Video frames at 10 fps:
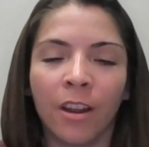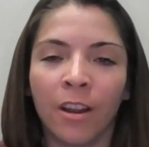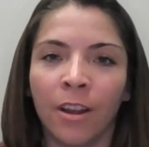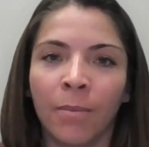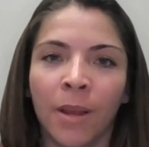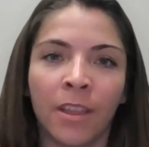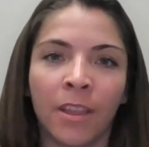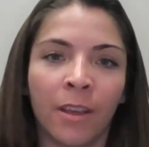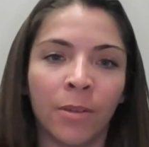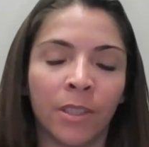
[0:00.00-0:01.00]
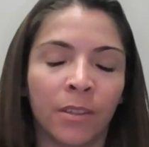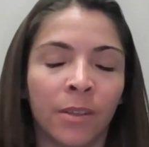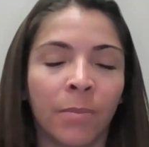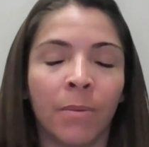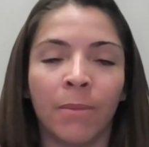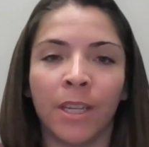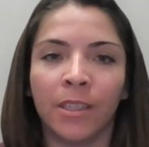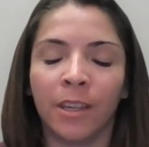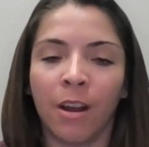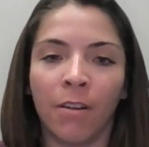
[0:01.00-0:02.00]
I think that was some
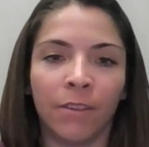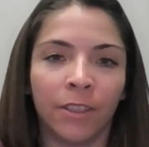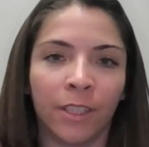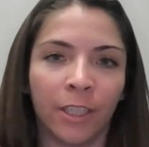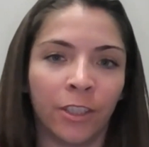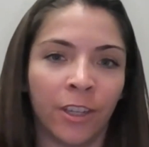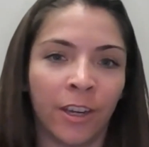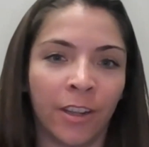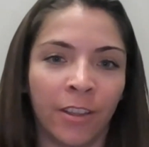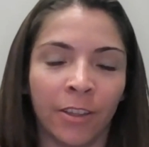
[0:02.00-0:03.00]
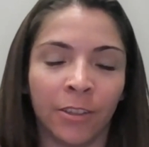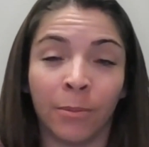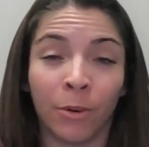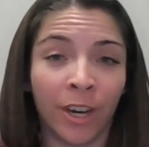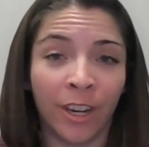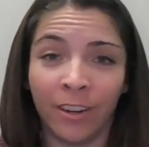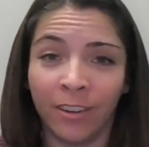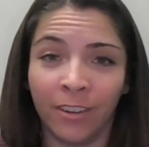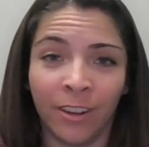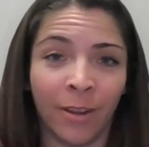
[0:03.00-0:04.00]
amazing conversation. I think that was some great
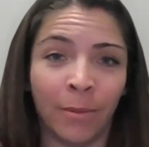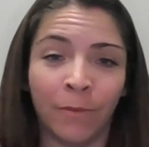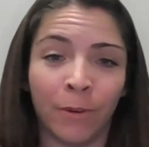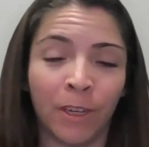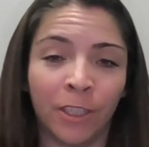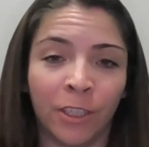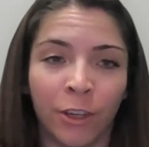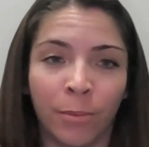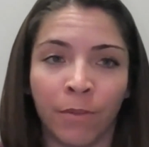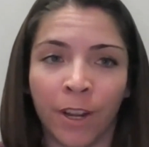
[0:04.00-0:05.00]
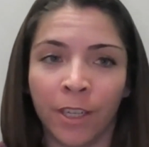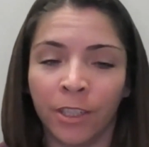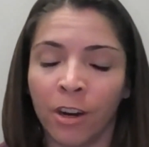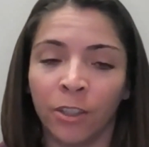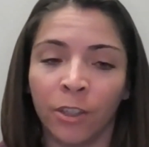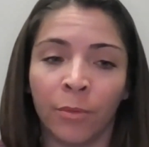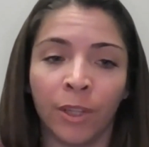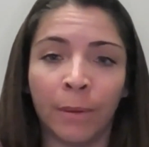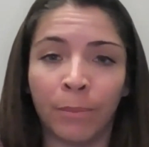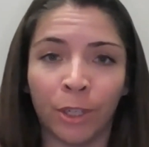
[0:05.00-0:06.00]
information that you provided, Shachar, so I
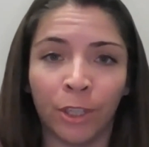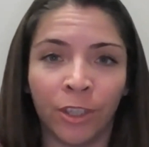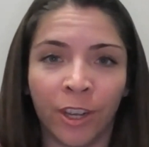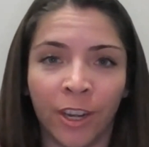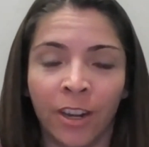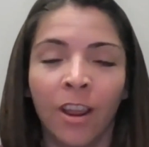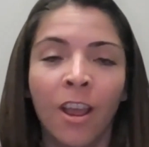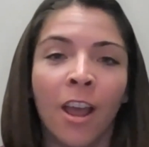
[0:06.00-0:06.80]
really appreciate it.